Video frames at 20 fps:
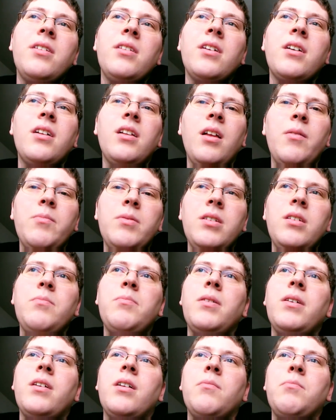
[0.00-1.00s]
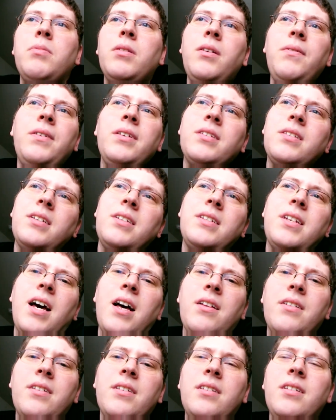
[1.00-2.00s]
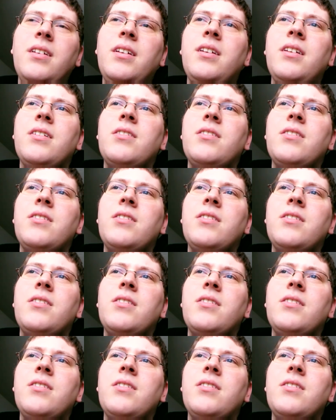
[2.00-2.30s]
the clumsy but obliviously talented lead